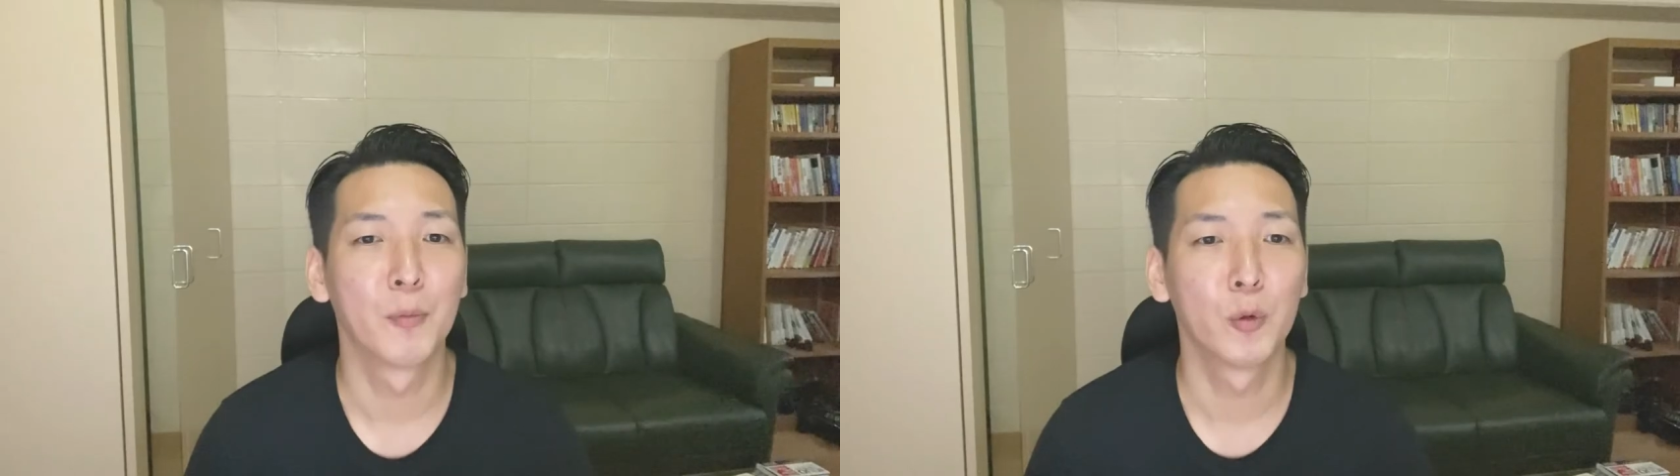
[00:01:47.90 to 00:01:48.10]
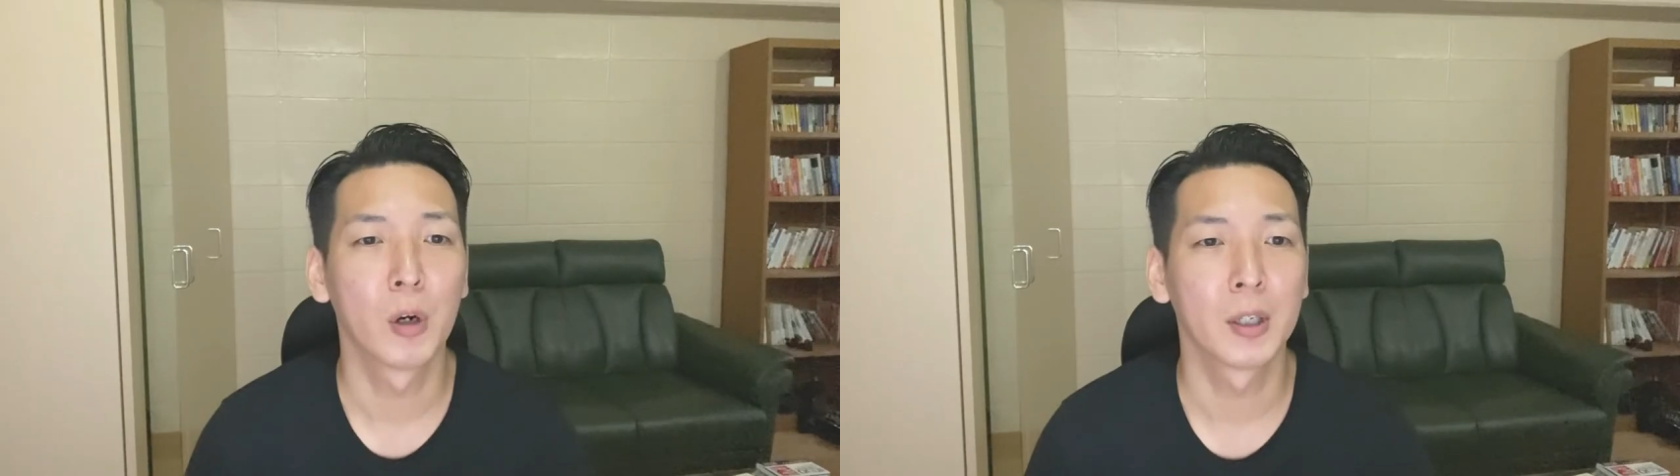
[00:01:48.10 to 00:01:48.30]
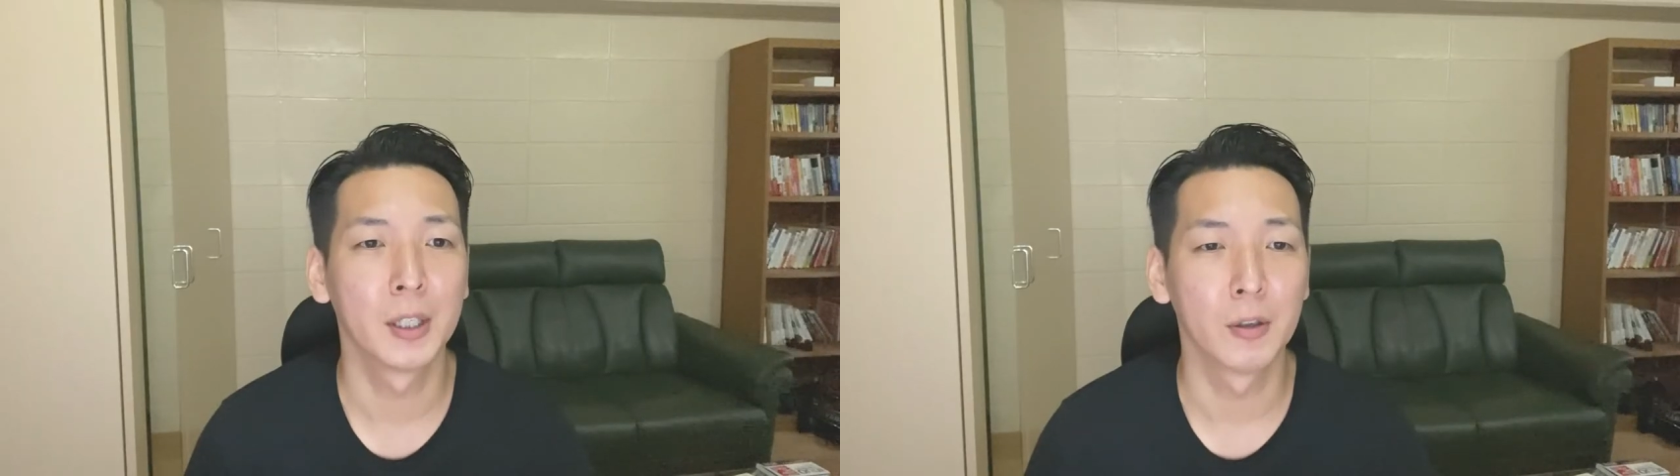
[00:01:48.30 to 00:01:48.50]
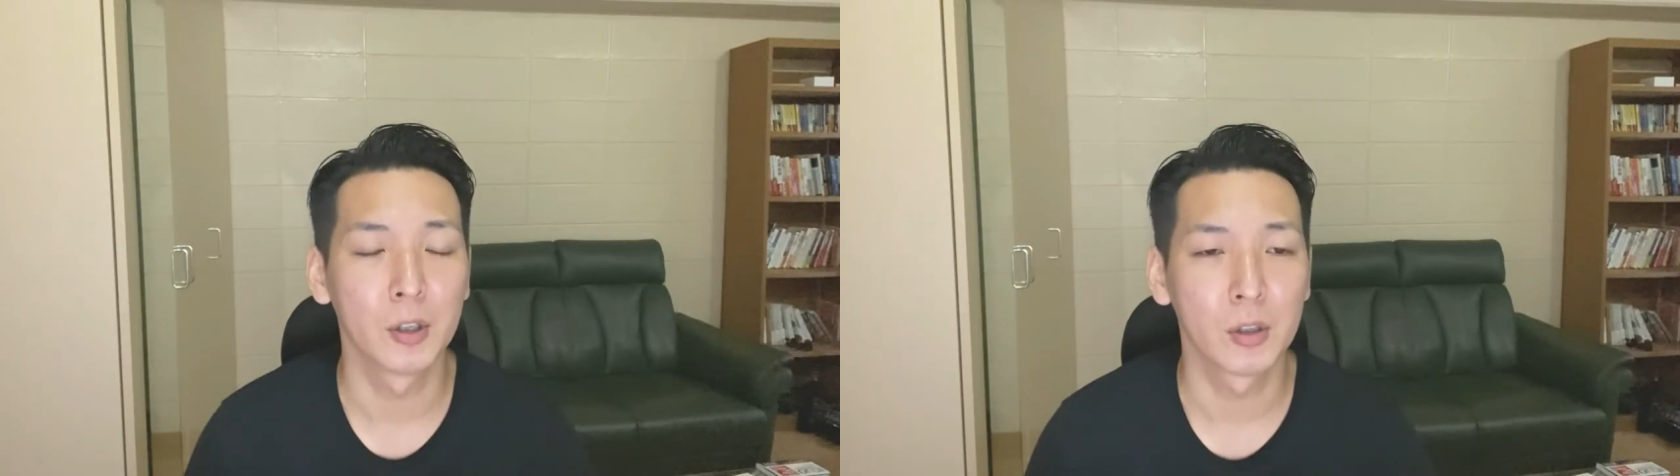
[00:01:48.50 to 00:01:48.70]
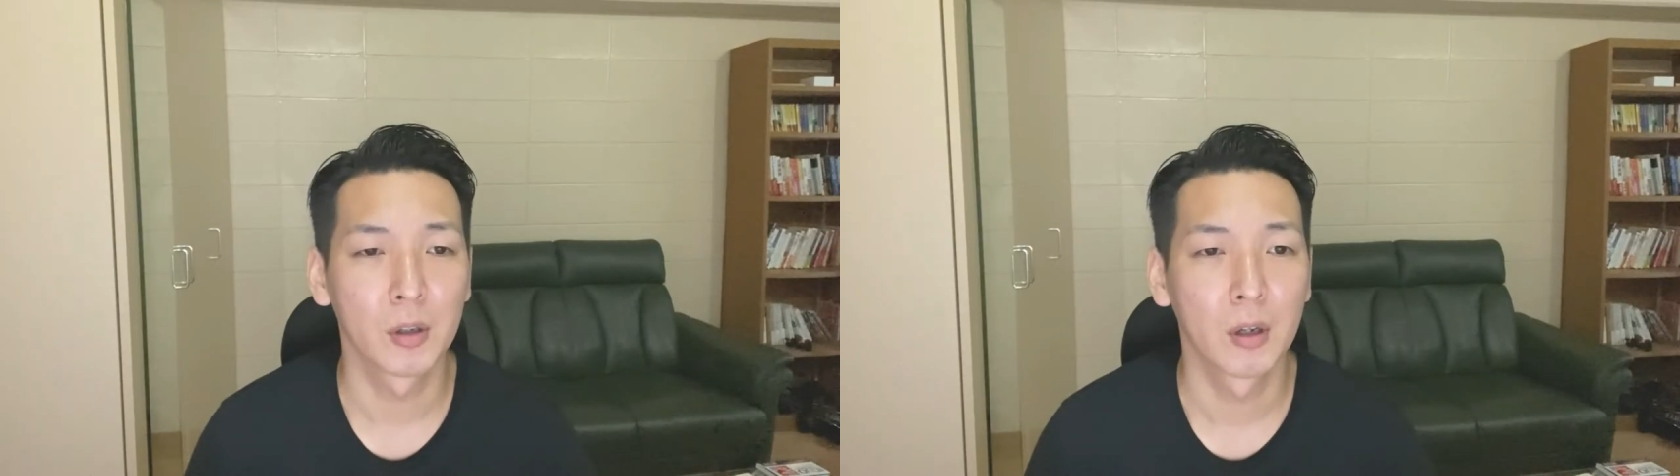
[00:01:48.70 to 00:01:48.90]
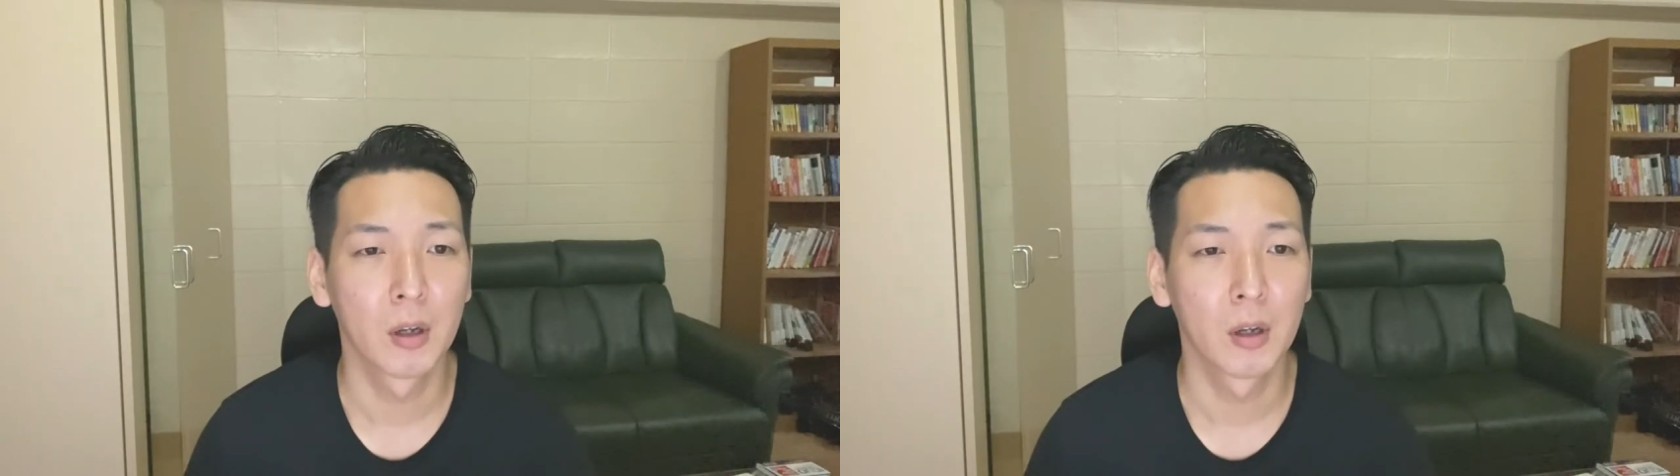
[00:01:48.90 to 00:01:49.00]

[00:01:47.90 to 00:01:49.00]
poor English,